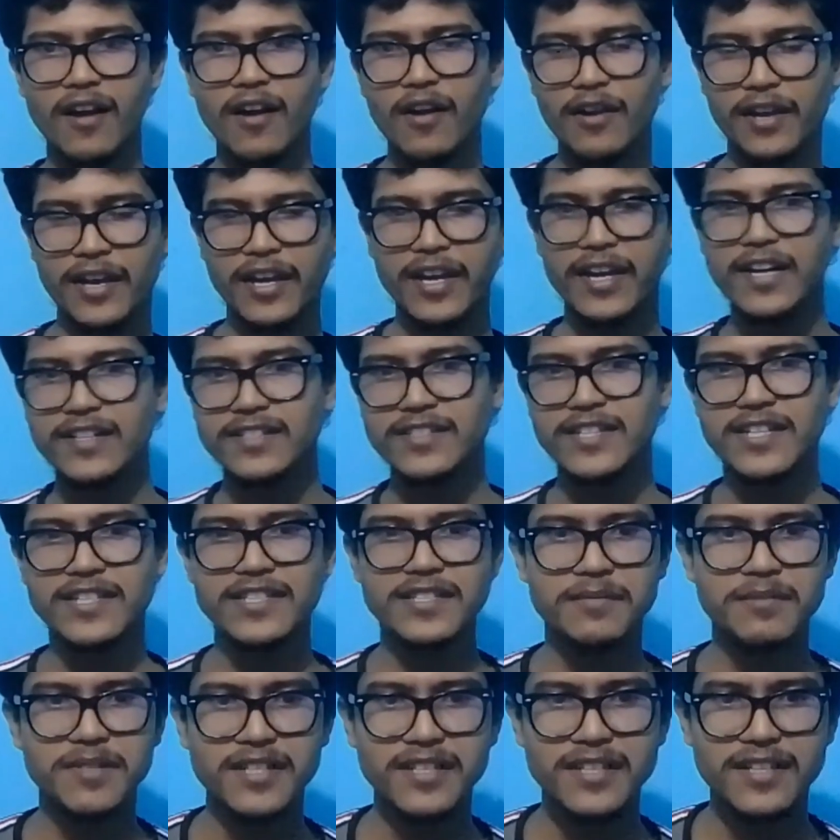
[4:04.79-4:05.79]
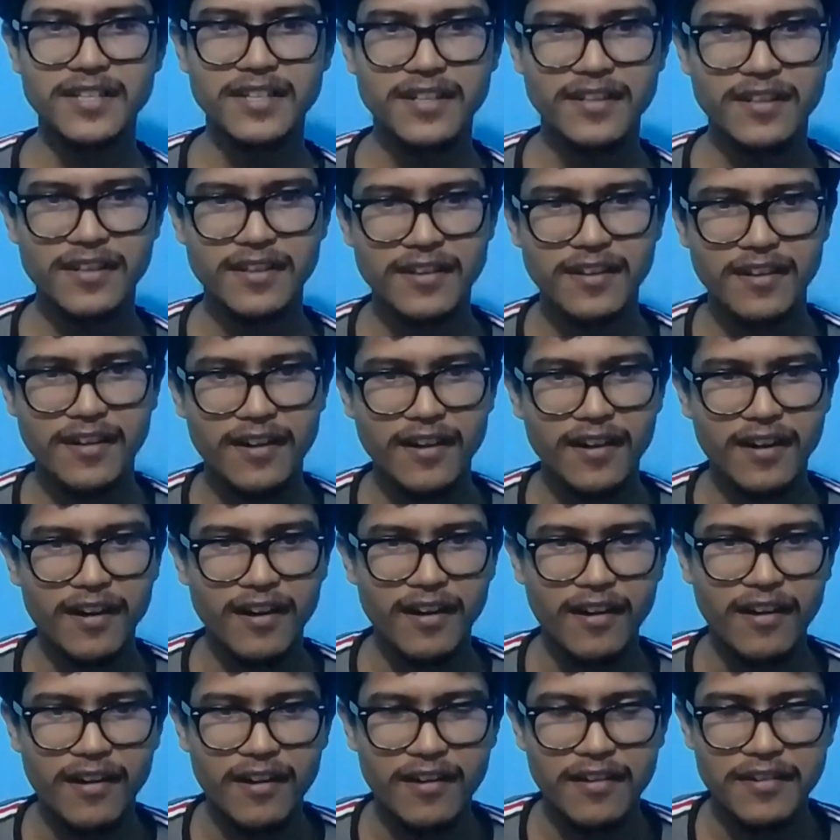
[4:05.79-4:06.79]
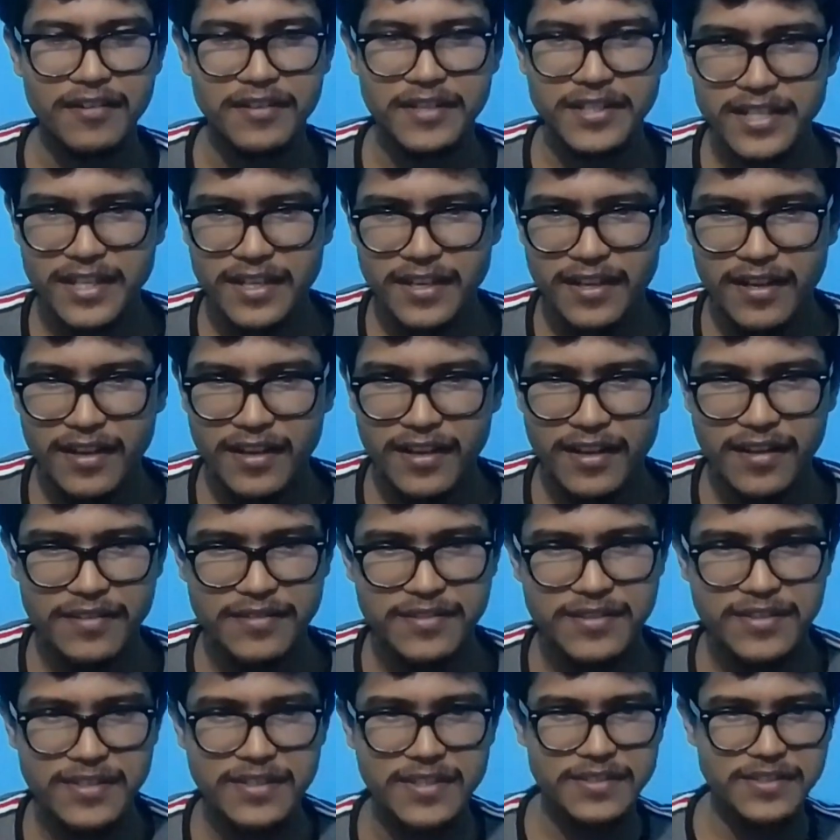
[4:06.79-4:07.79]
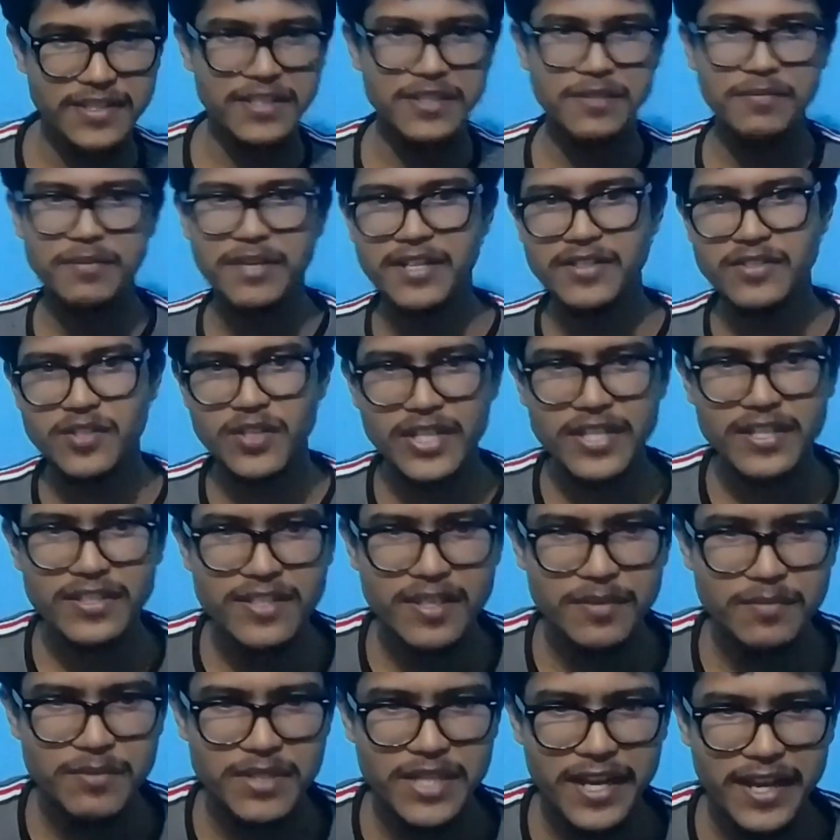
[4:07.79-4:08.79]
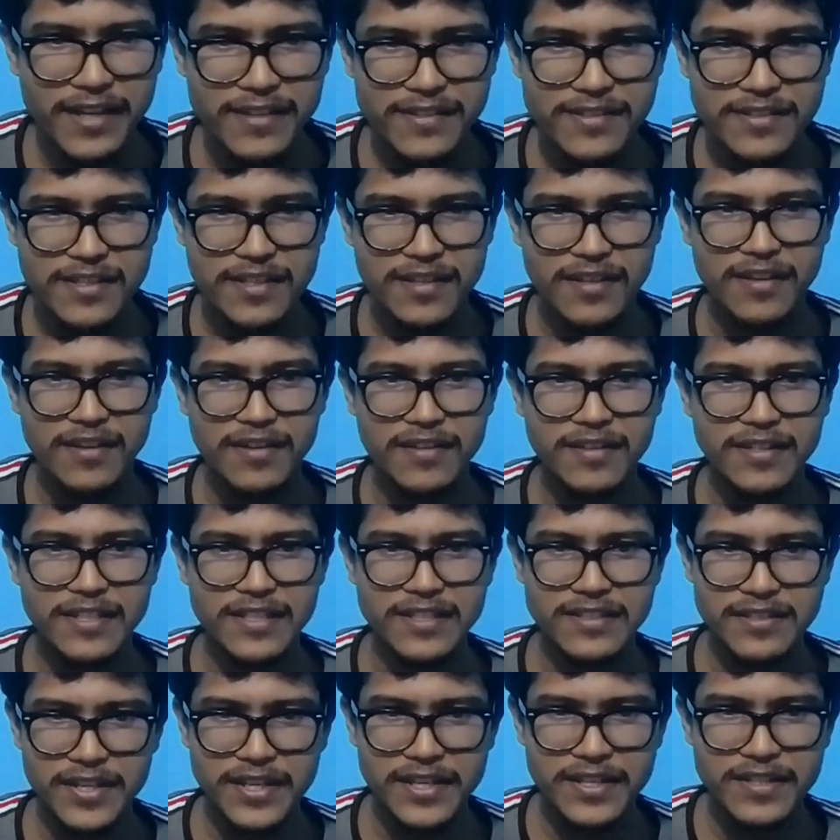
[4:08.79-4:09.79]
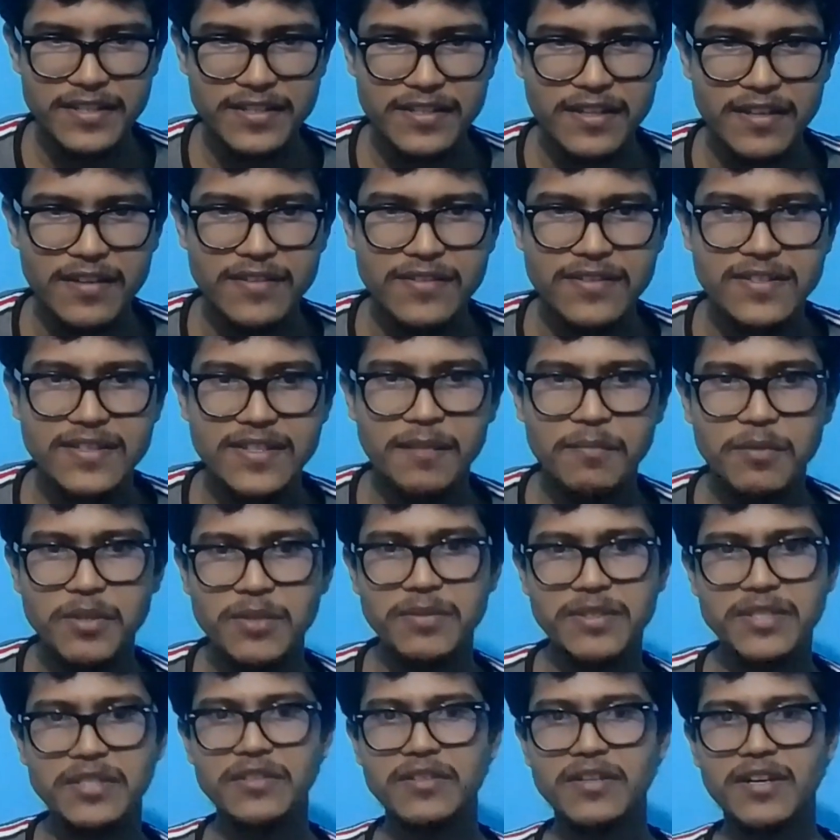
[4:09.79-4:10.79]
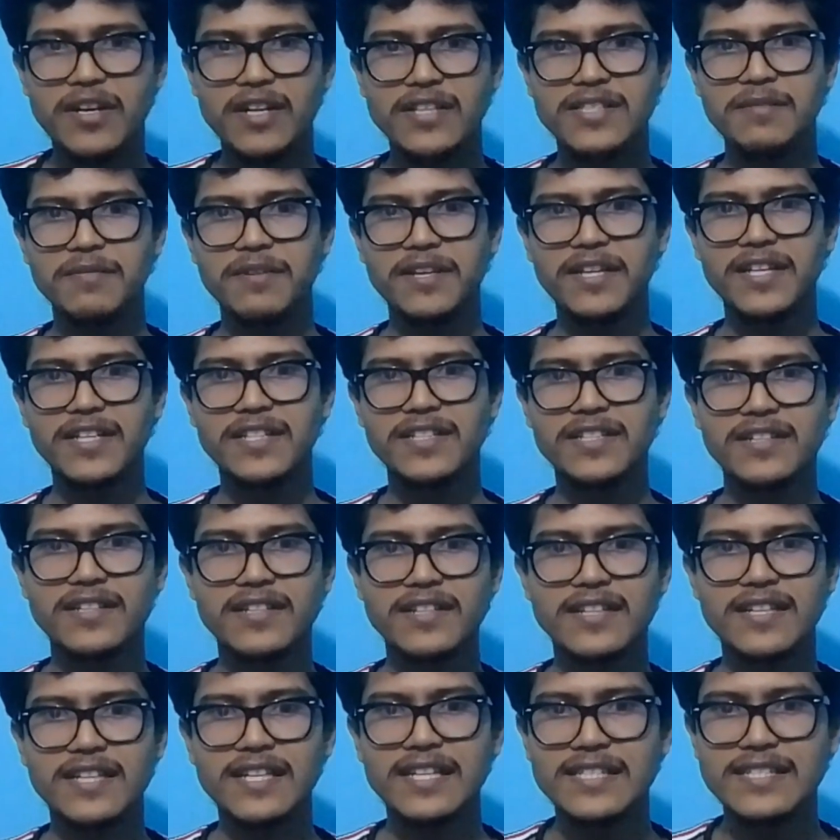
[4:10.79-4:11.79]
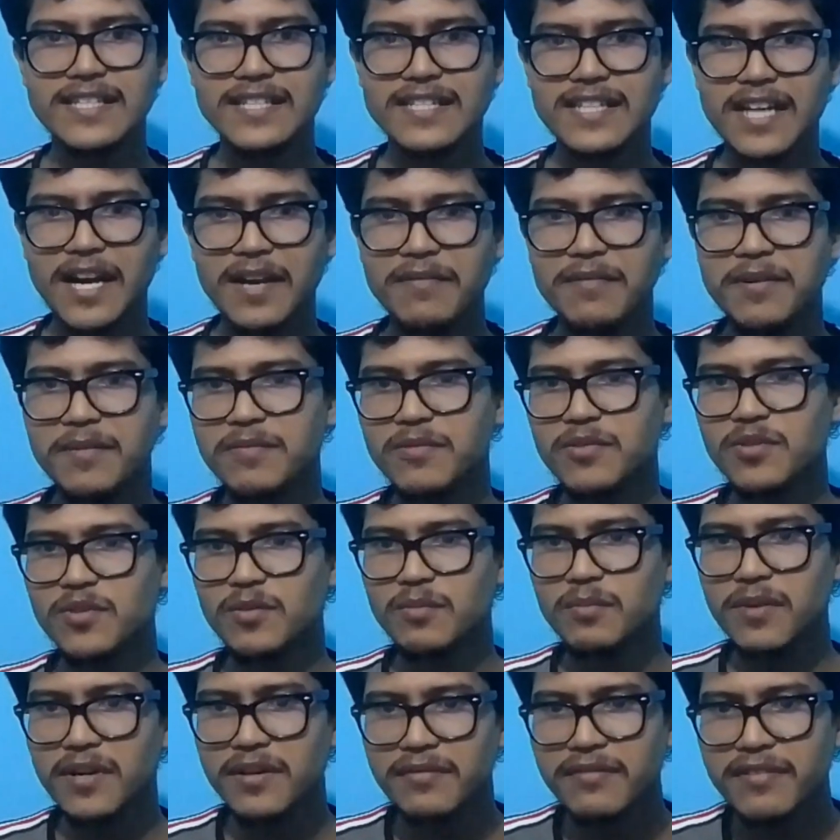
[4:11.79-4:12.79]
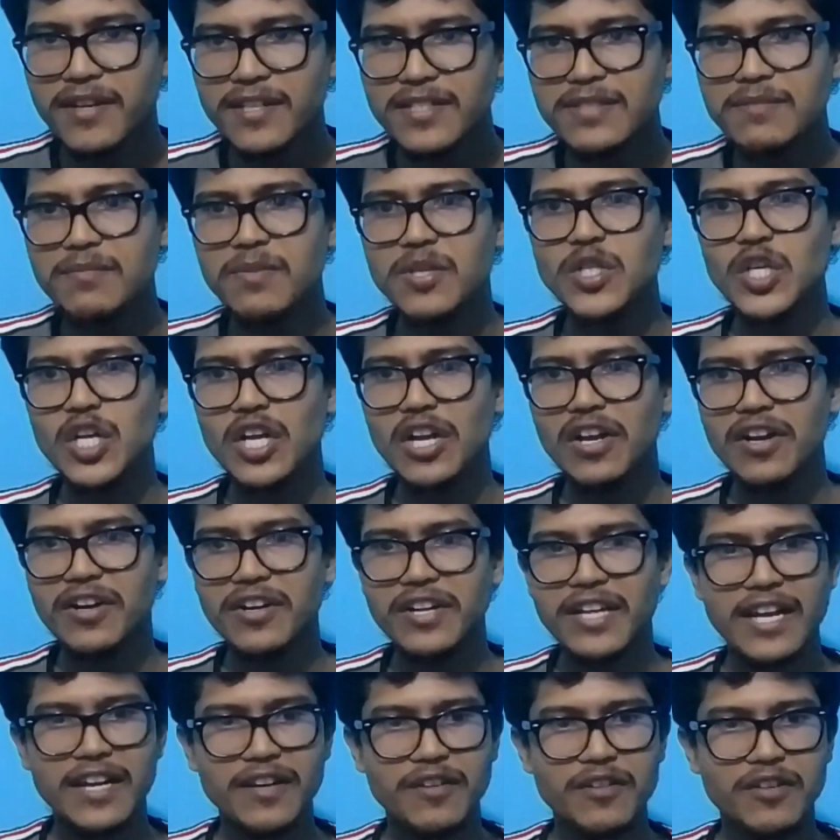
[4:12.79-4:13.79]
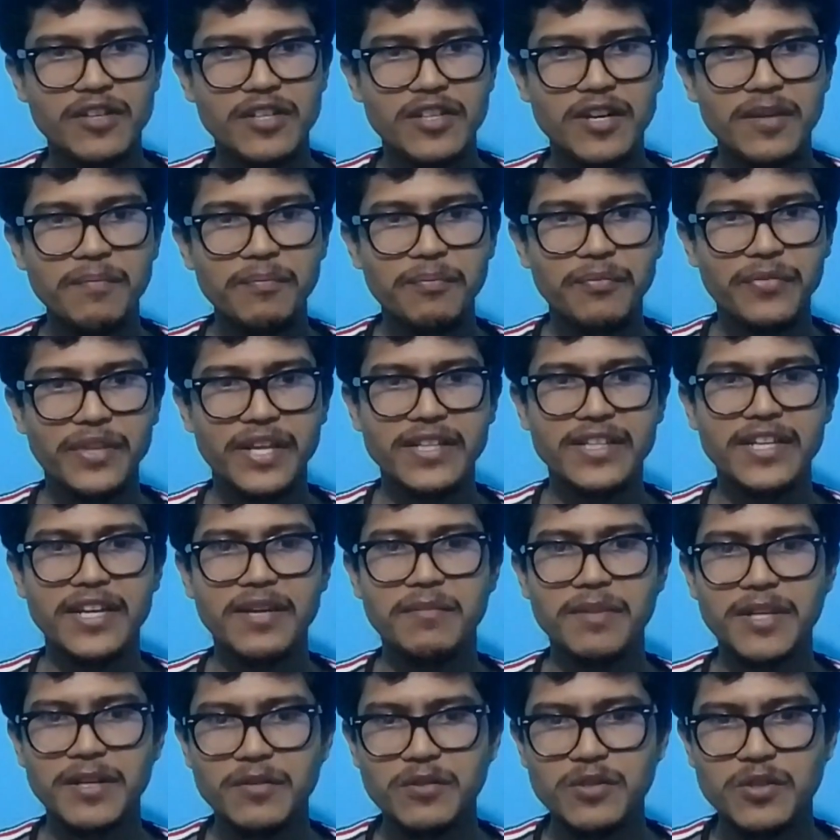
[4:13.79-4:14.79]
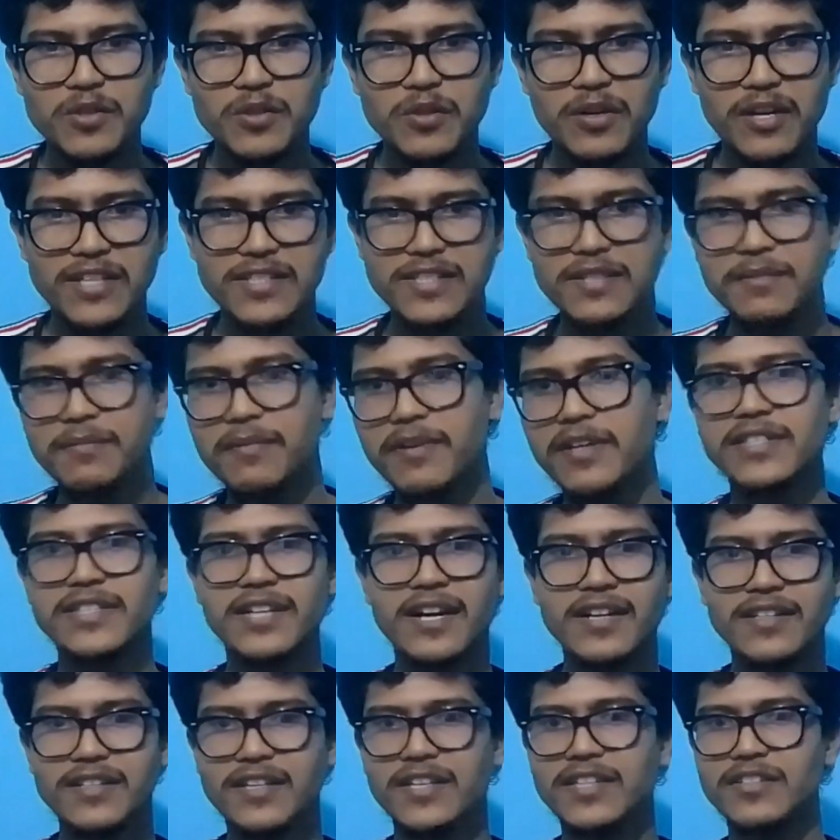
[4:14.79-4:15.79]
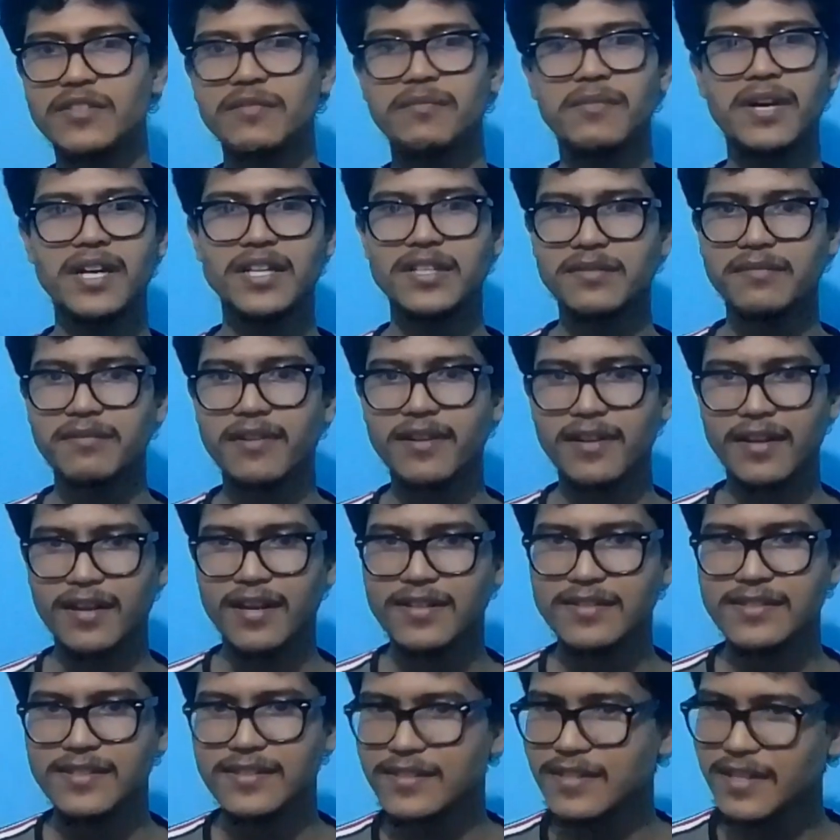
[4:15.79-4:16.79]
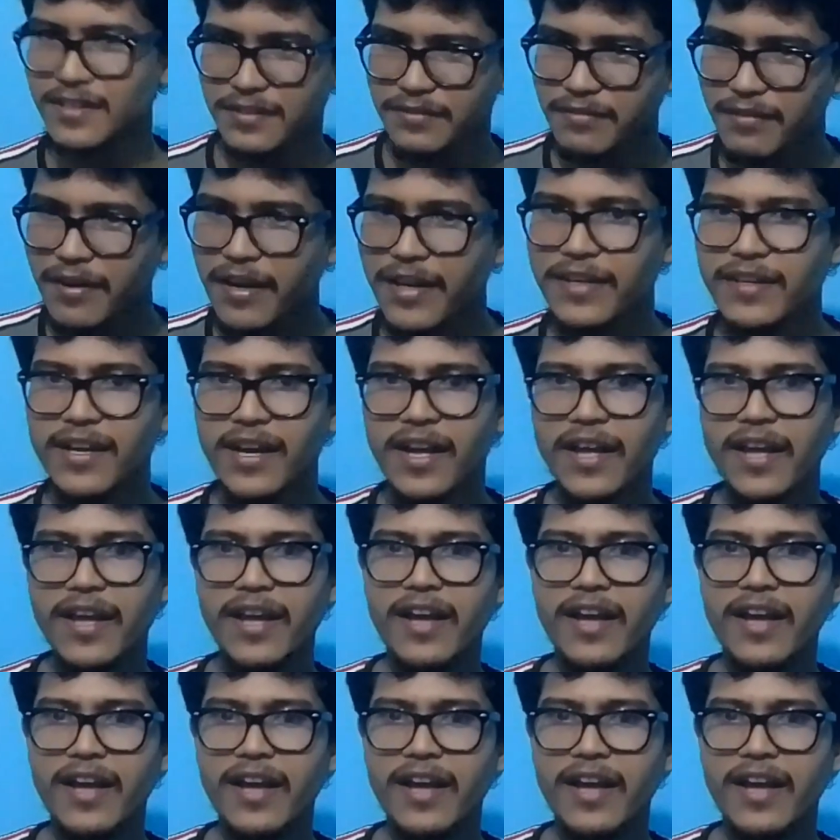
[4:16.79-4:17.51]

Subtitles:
Okay, ChatGPT ChatGPT has written some text. It reads support vector classification is a type of supervised machine learning algorithm that can be used to classify data into multiple classes. That's fine.